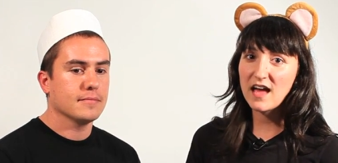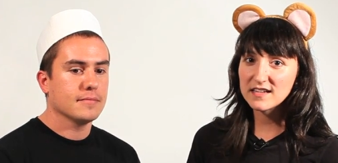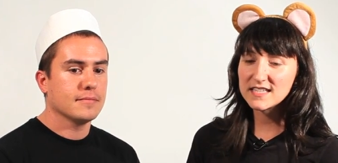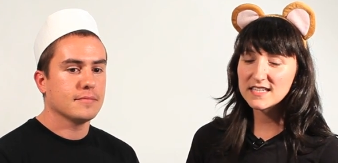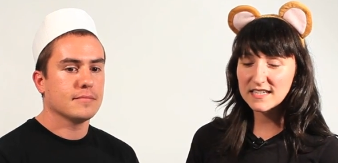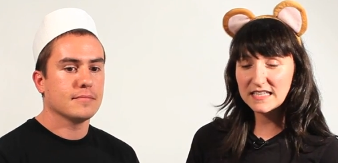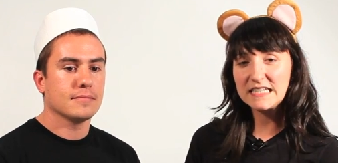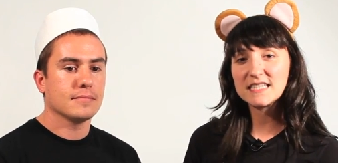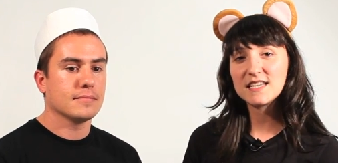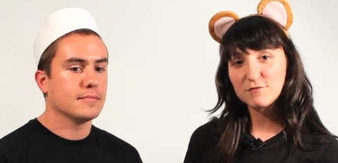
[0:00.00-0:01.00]
Speaker 1: access to
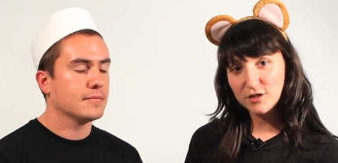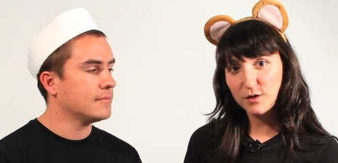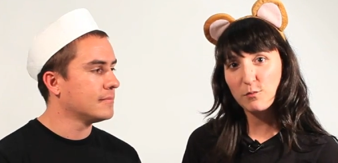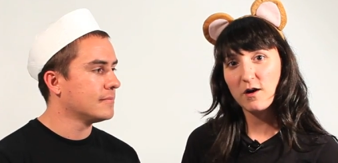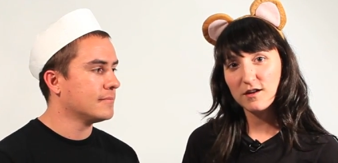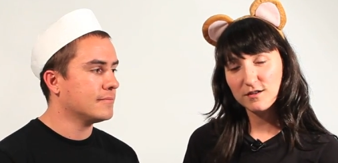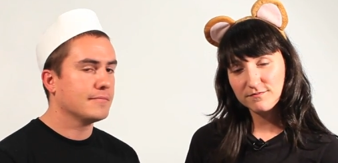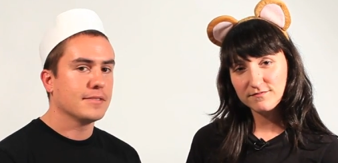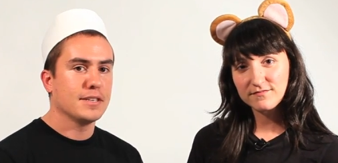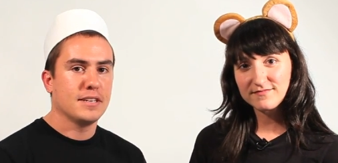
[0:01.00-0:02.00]
clean, safe drinking water.
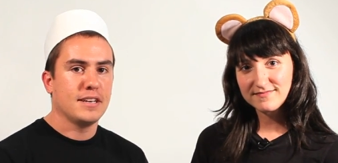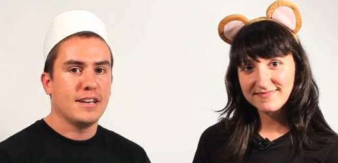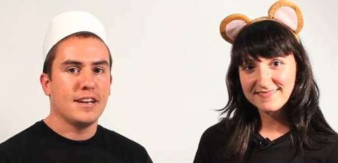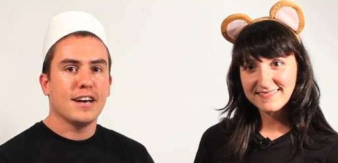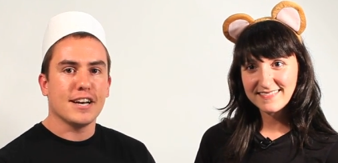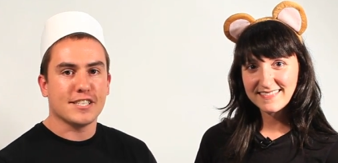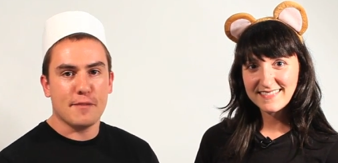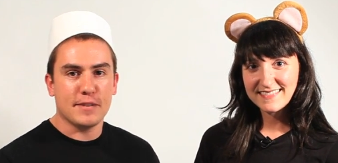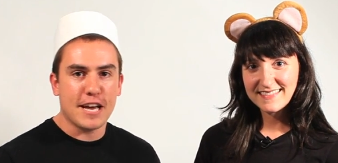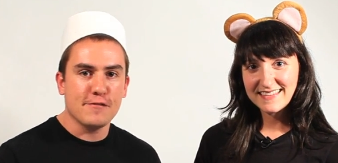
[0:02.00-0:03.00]
Speaker 2: Uh,
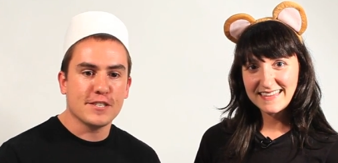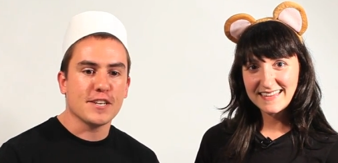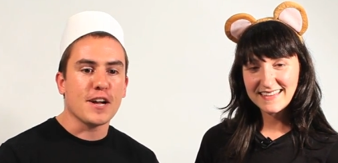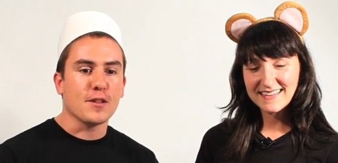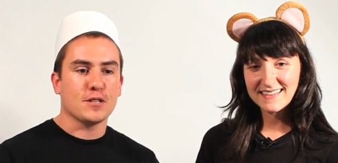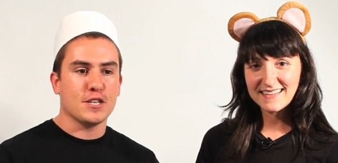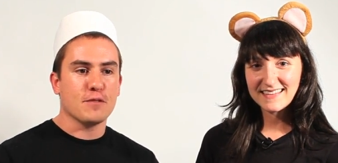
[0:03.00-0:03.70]
Sam Davidson, I looked at